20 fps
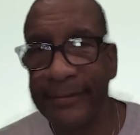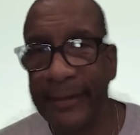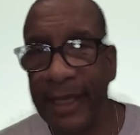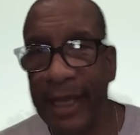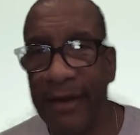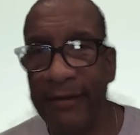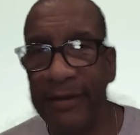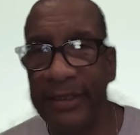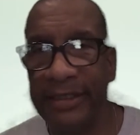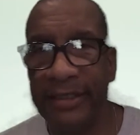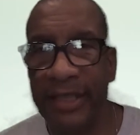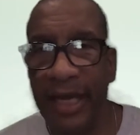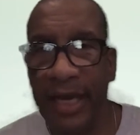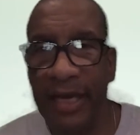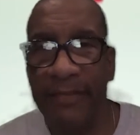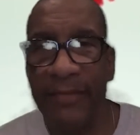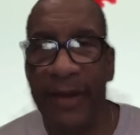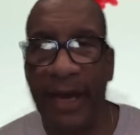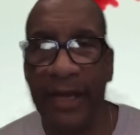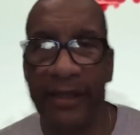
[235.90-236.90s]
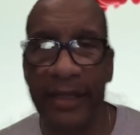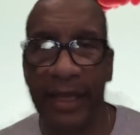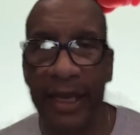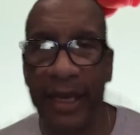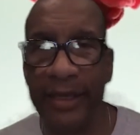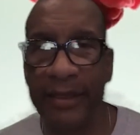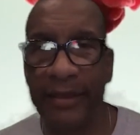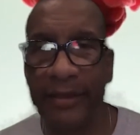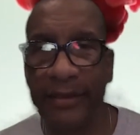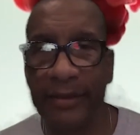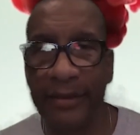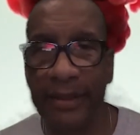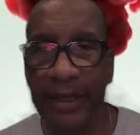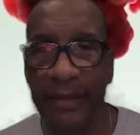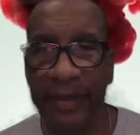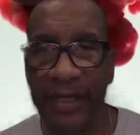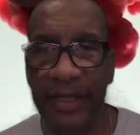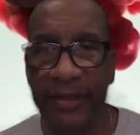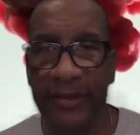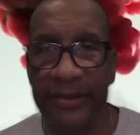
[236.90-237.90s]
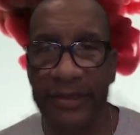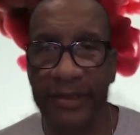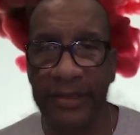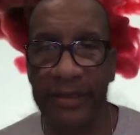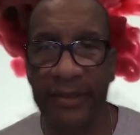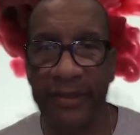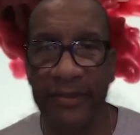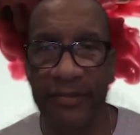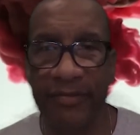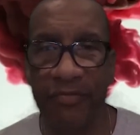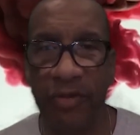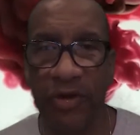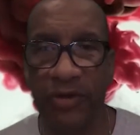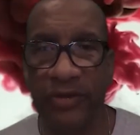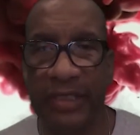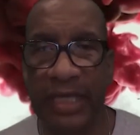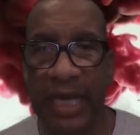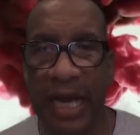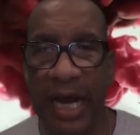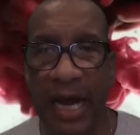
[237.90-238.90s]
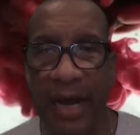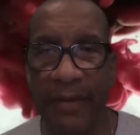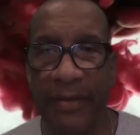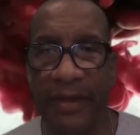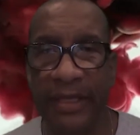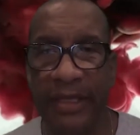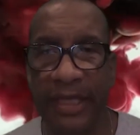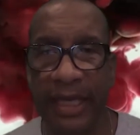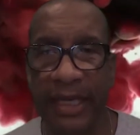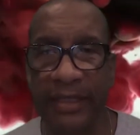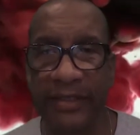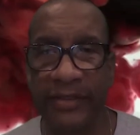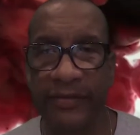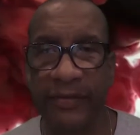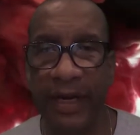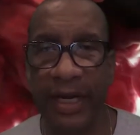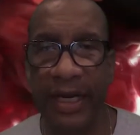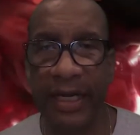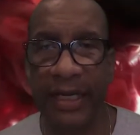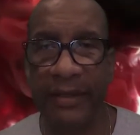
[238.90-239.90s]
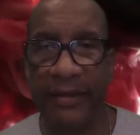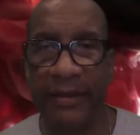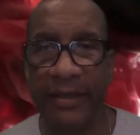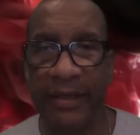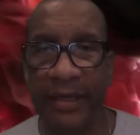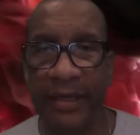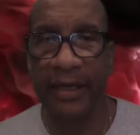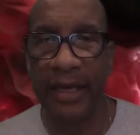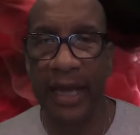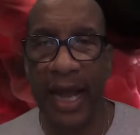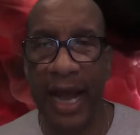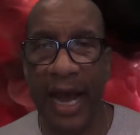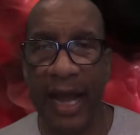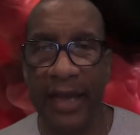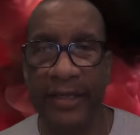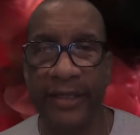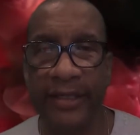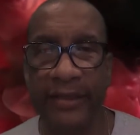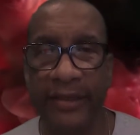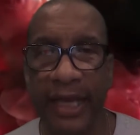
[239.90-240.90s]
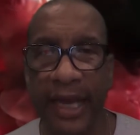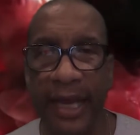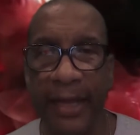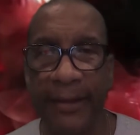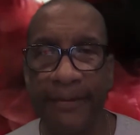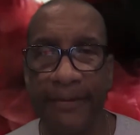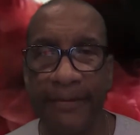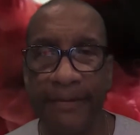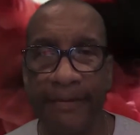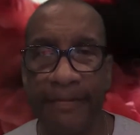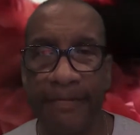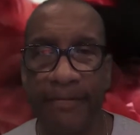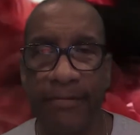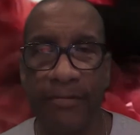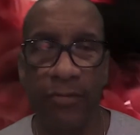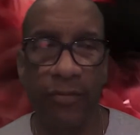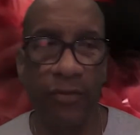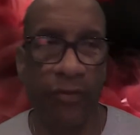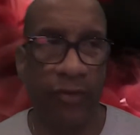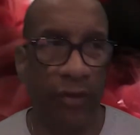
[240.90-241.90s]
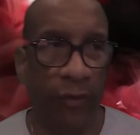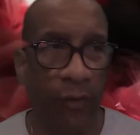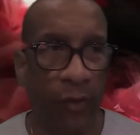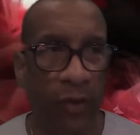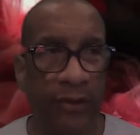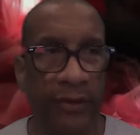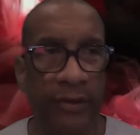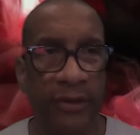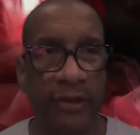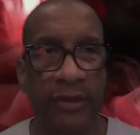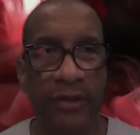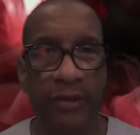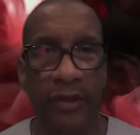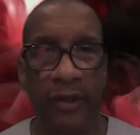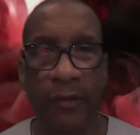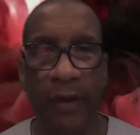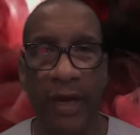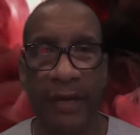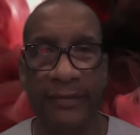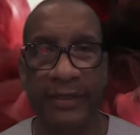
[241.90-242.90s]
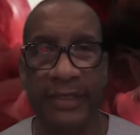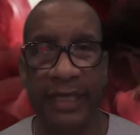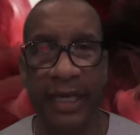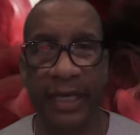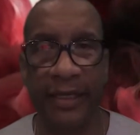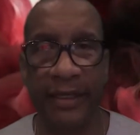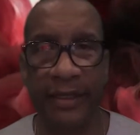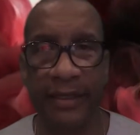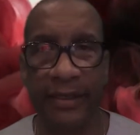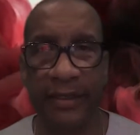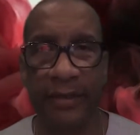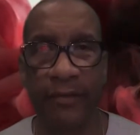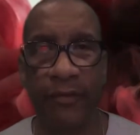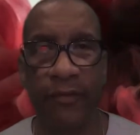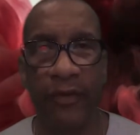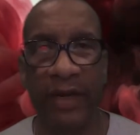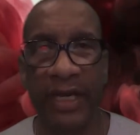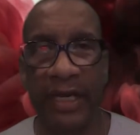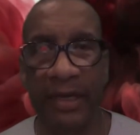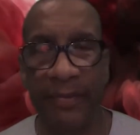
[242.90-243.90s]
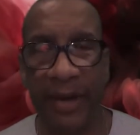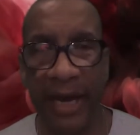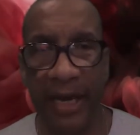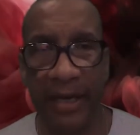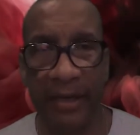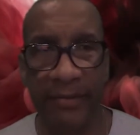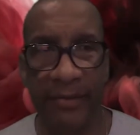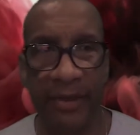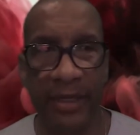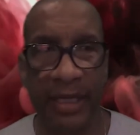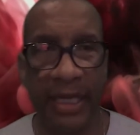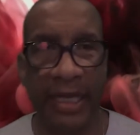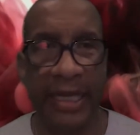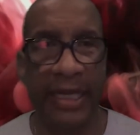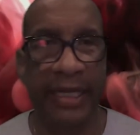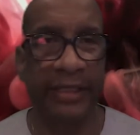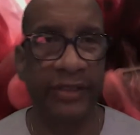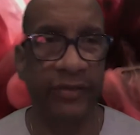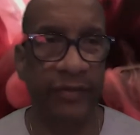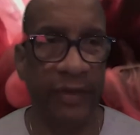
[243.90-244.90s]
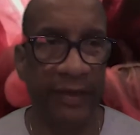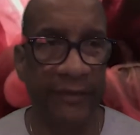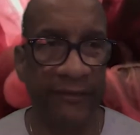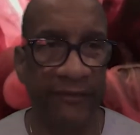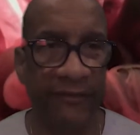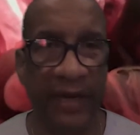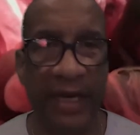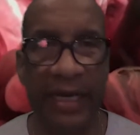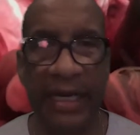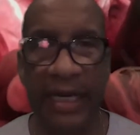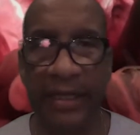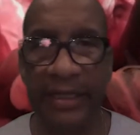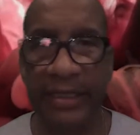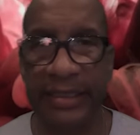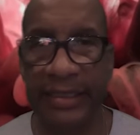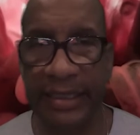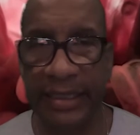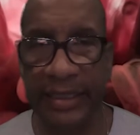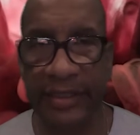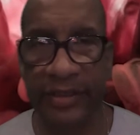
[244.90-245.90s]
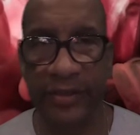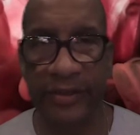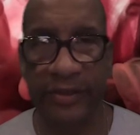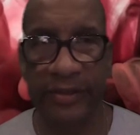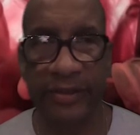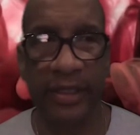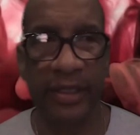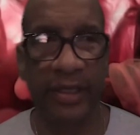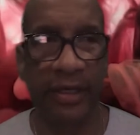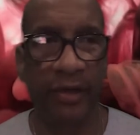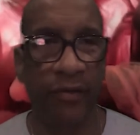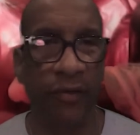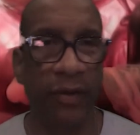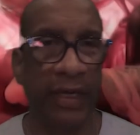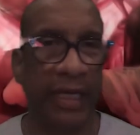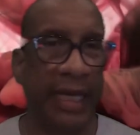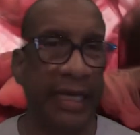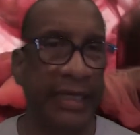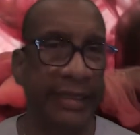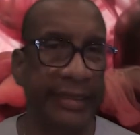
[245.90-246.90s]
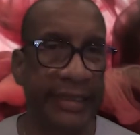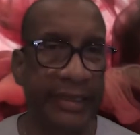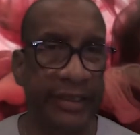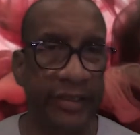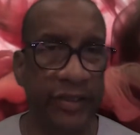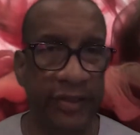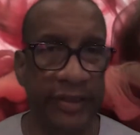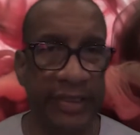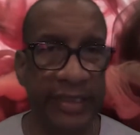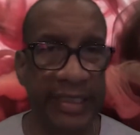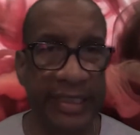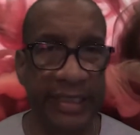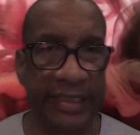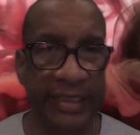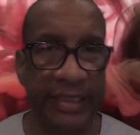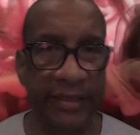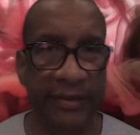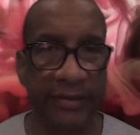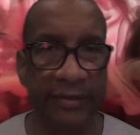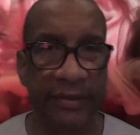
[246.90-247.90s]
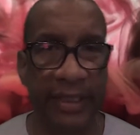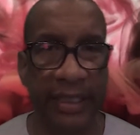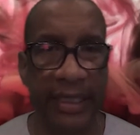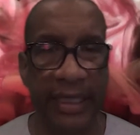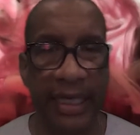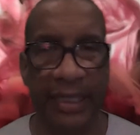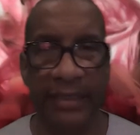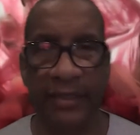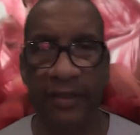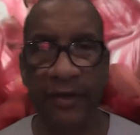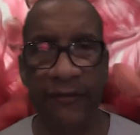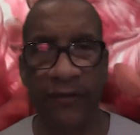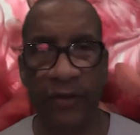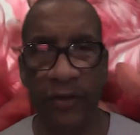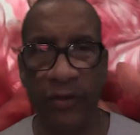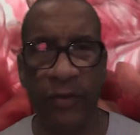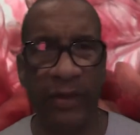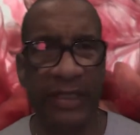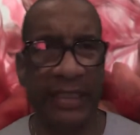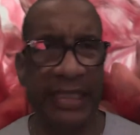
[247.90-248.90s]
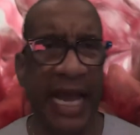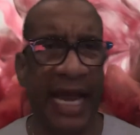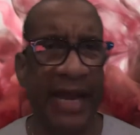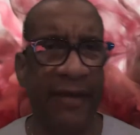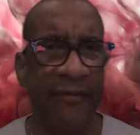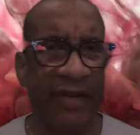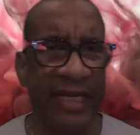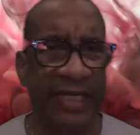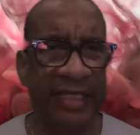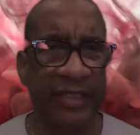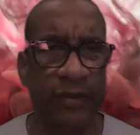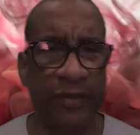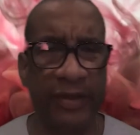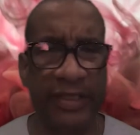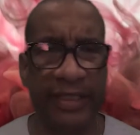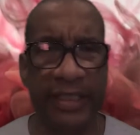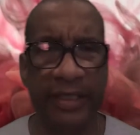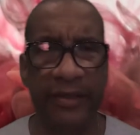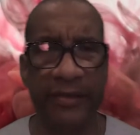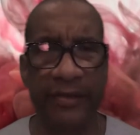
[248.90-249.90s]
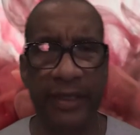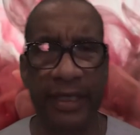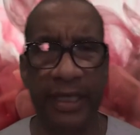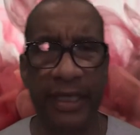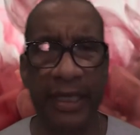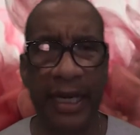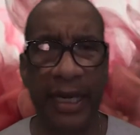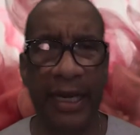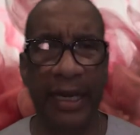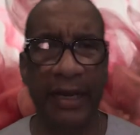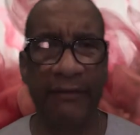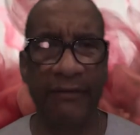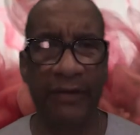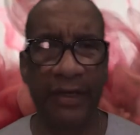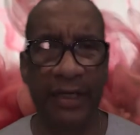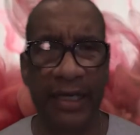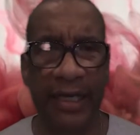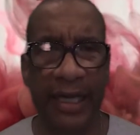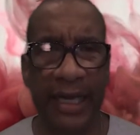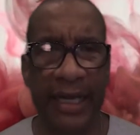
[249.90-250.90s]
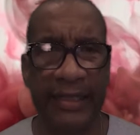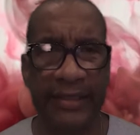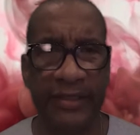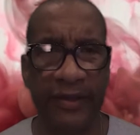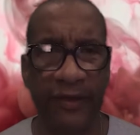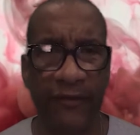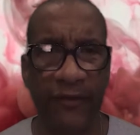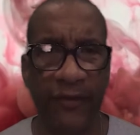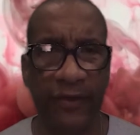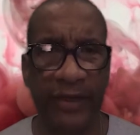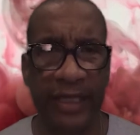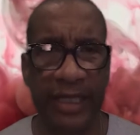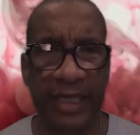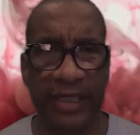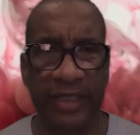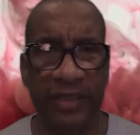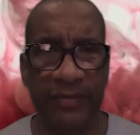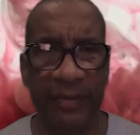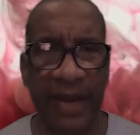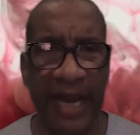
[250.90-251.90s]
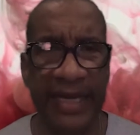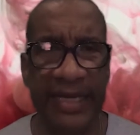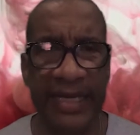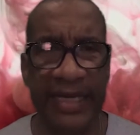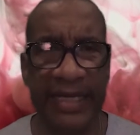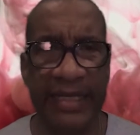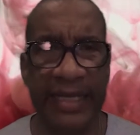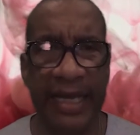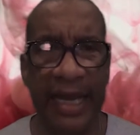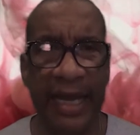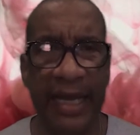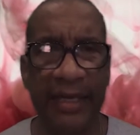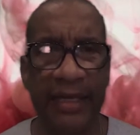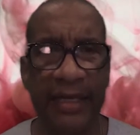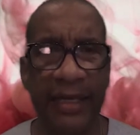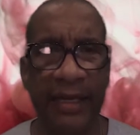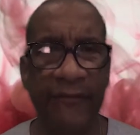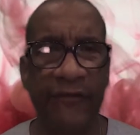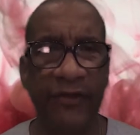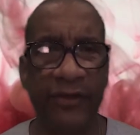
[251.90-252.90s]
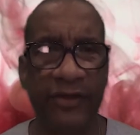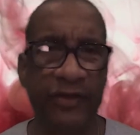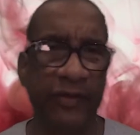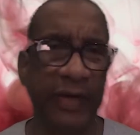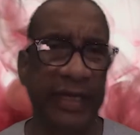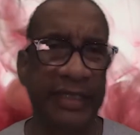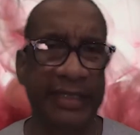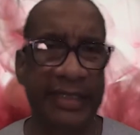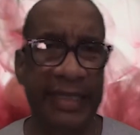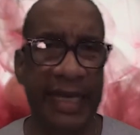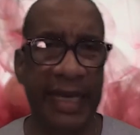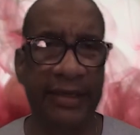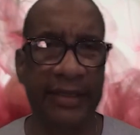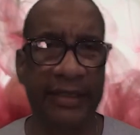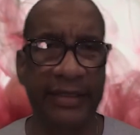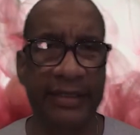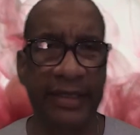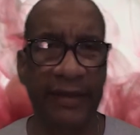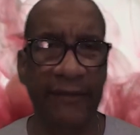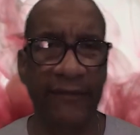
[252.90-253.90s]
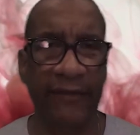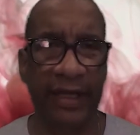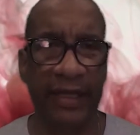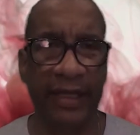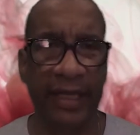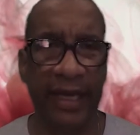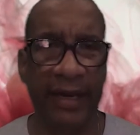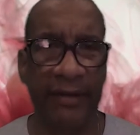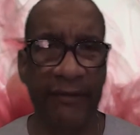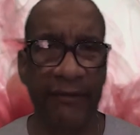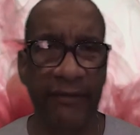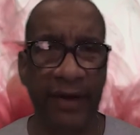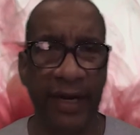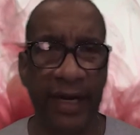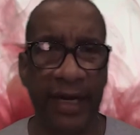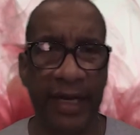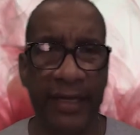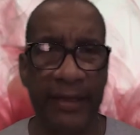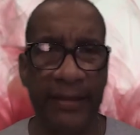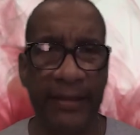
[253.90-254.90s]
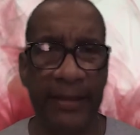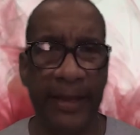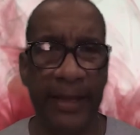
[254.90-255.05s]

I always thought about that. I mean, those are the most common things, right? How to do that. The work, do the website, read about them, history, find out the teachers, what kind of teachers teach you, and so forth. What kind of resource center they have, and so forth, because you might need that if you're stressing out and stuff like that, right?